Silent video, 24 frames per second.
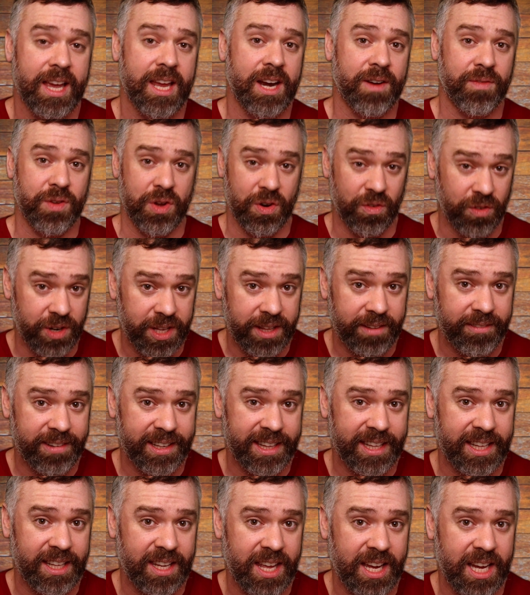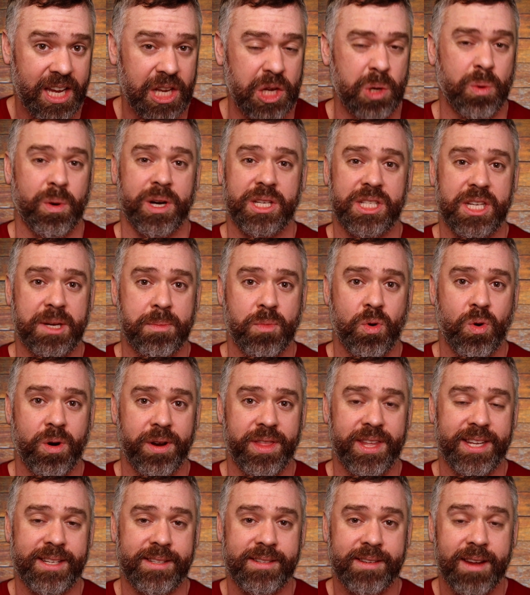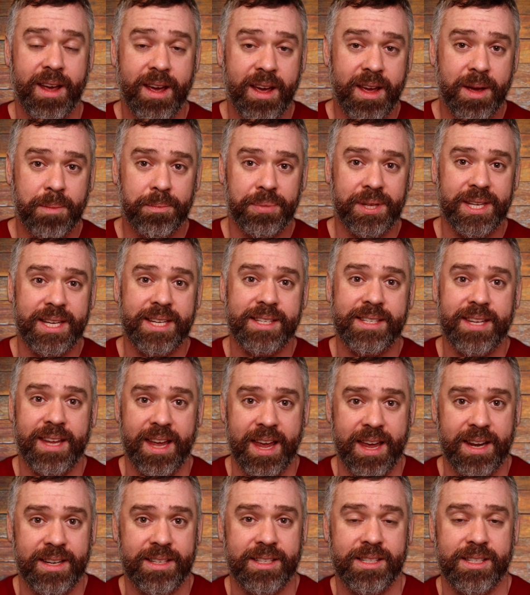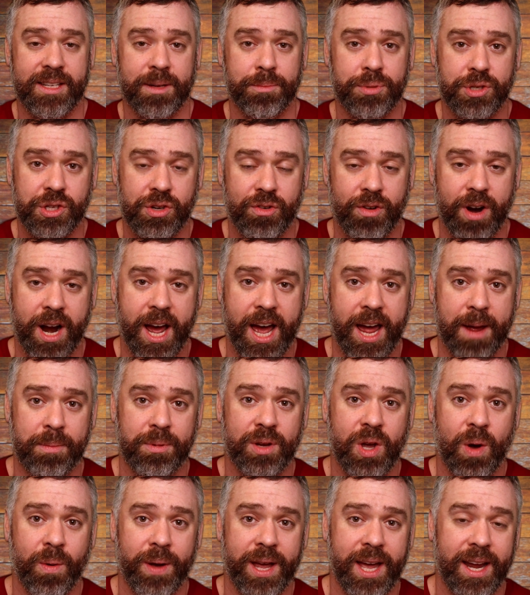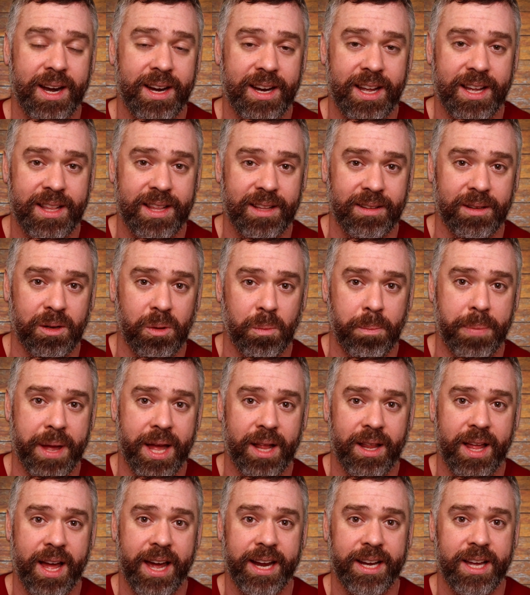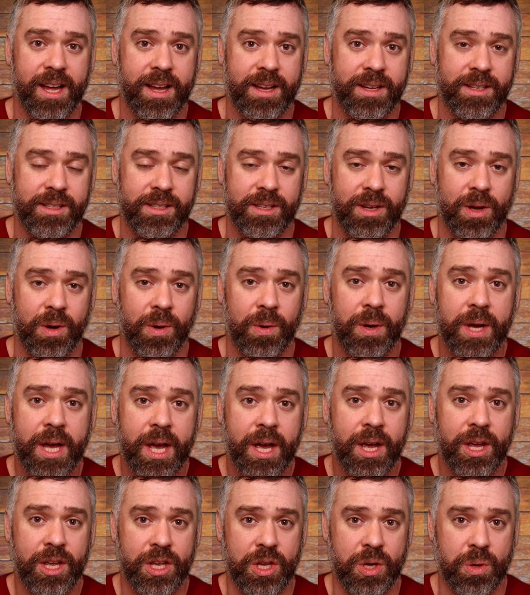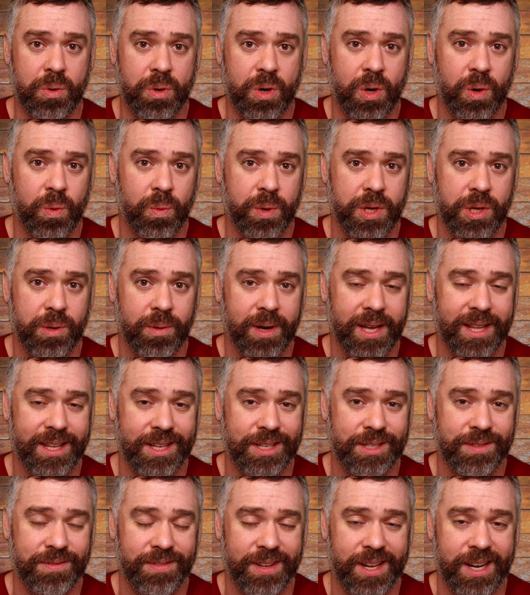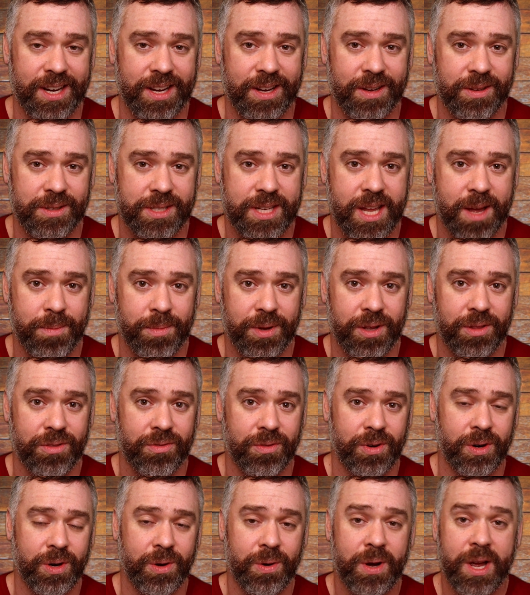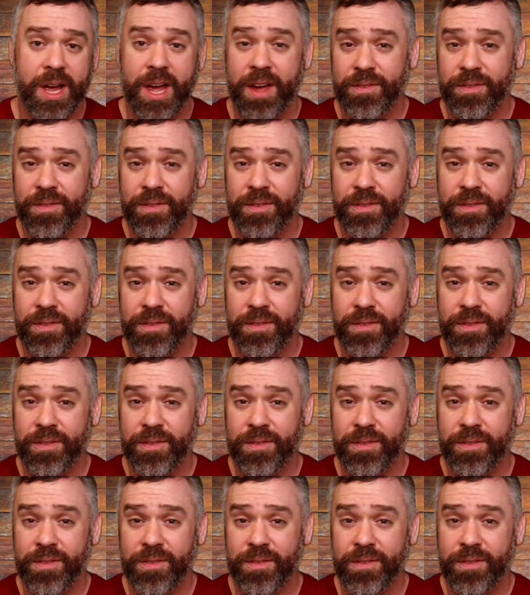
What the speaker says: And if you really, really like it, you want to see more of this, please hit subscribe. Go ahead and hit the little bell icon so you know when you get these videos coming through.